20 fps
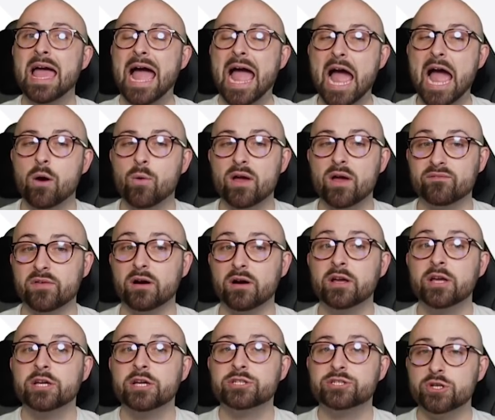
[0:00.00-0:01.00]
However,
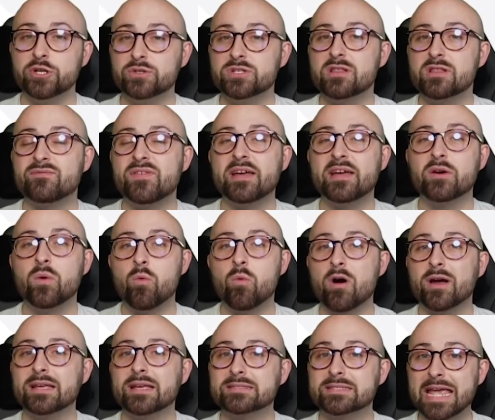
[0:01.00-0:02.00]
due to the fact that
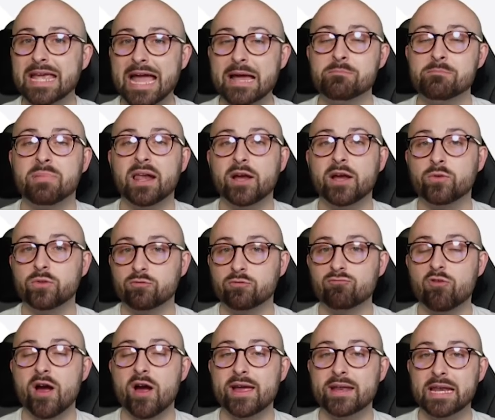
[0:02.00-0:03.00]
Watkins can play on the
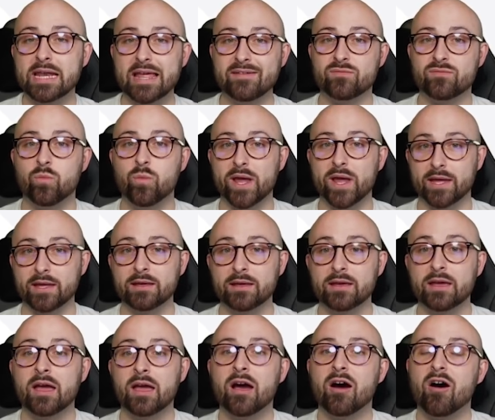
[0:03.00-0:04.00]
right and left wing,
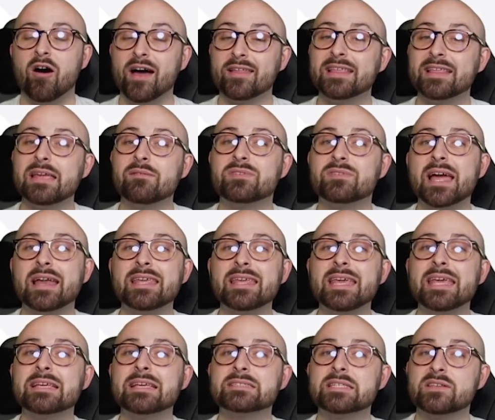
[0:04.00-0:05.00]
I think if Danny
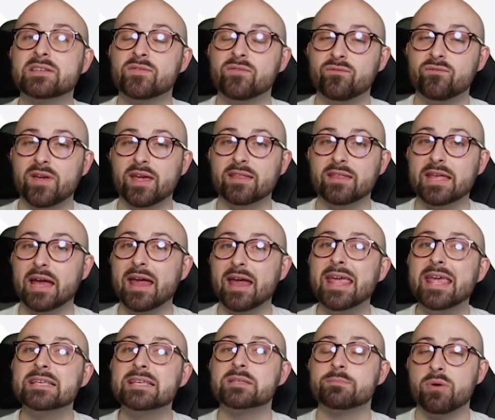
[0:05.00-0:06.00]
Ings is fit, there
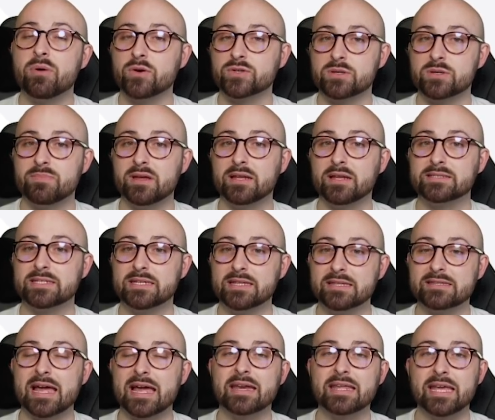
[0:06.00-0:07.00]
is a possibility
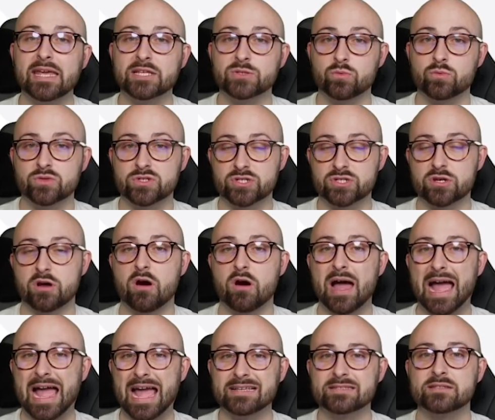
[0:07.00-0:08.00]
that Danny Ings will
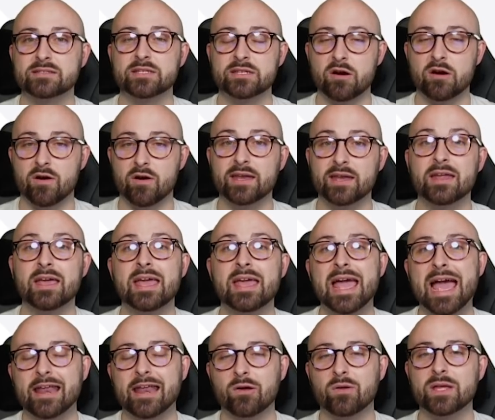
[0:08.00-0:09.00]
start as the nine
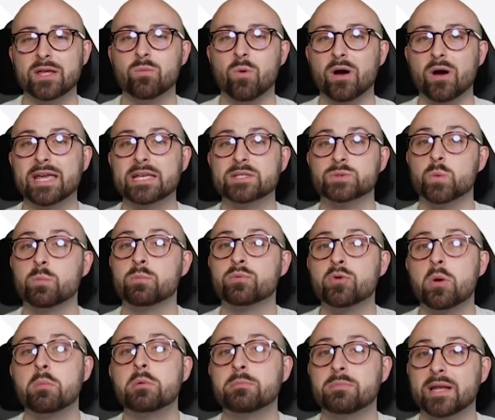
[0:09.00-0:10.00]
and Ollie Watkins will
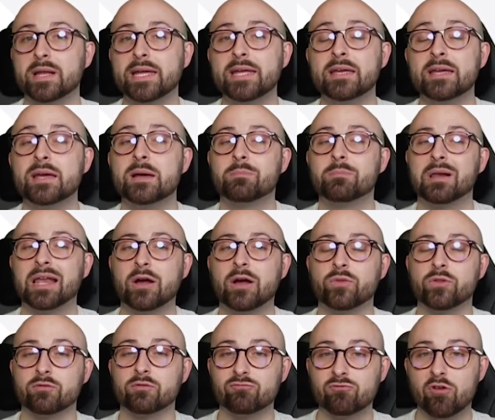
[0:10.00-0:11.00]
probably play
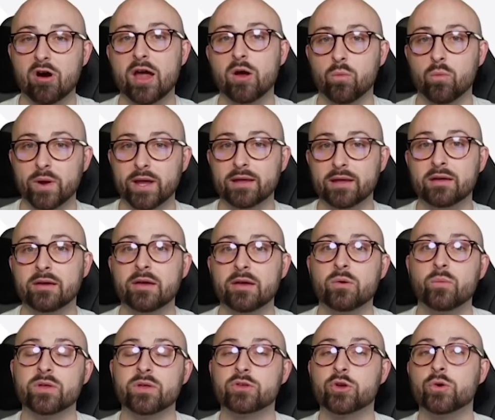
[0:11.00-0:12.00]
on the right wing
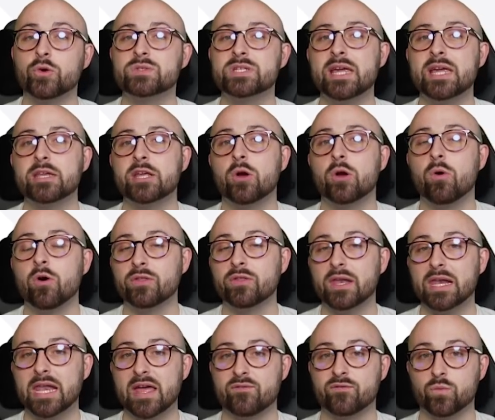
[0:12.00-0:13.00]
with Coutinho on
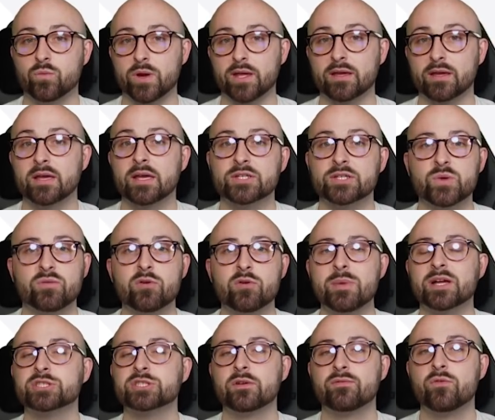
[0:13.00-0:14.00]
the left wing. So if you
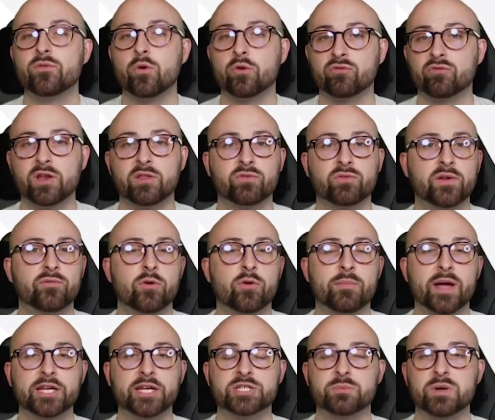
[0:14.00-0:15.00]
imagine a 4-3-3
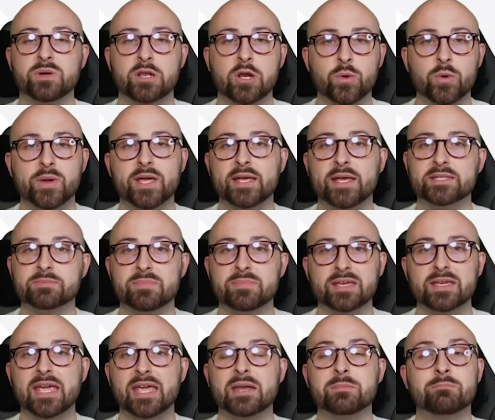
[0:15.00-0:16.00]
formation with Luiz,
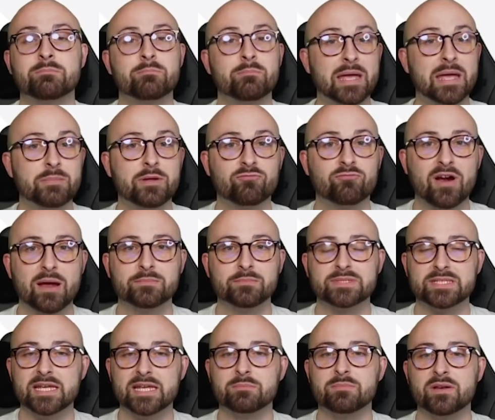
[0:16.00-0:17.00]
McGinn, maybe
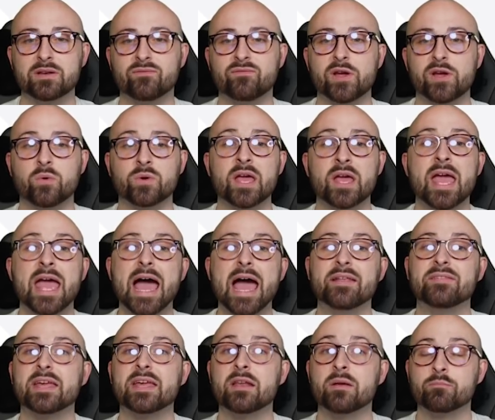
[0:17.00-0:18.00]
Ramsey in midfield,
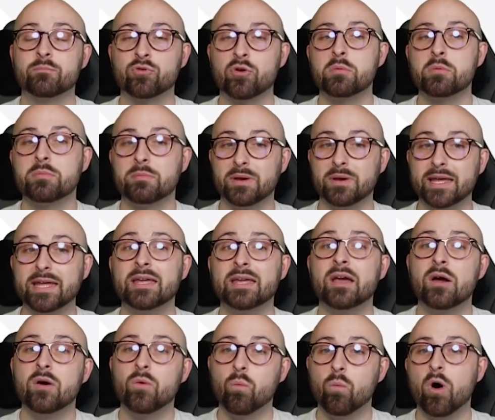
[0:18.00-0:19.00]
and then probably
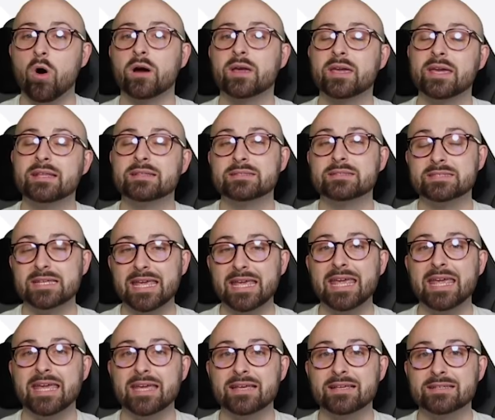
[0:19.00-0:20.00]
Watkins,
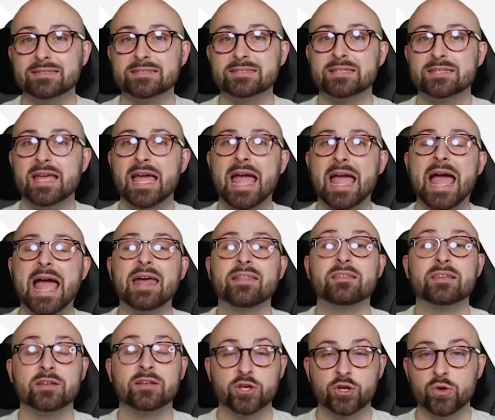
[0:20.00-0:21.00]
Ings,
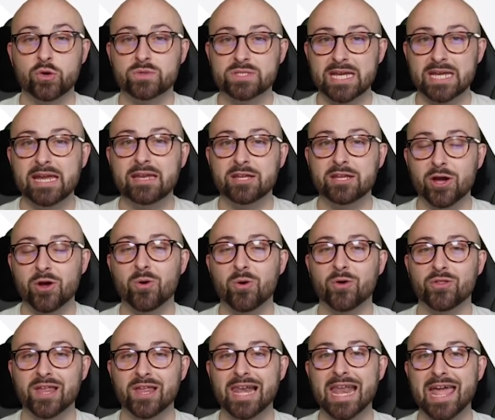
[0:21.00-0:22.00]
and Coutinho
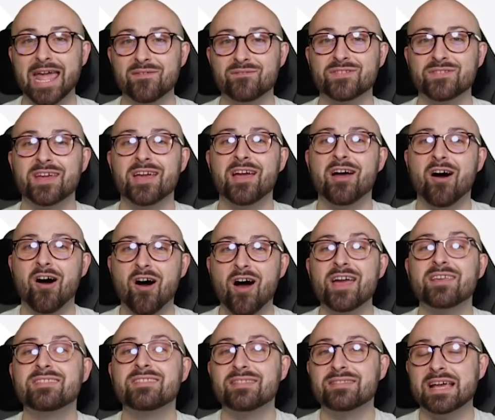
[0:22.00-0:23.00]
on the left,
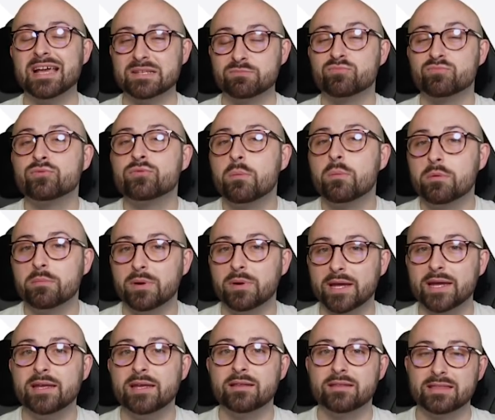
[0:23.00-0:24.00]
I think that's
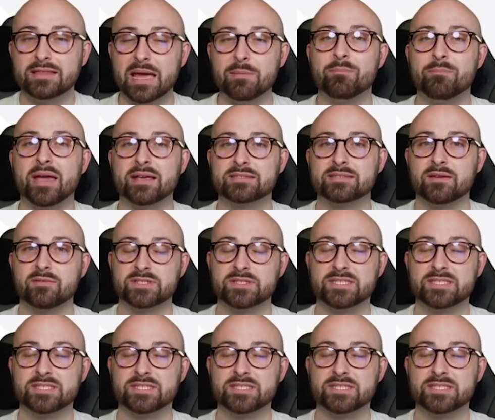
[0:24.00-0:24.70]
probably their best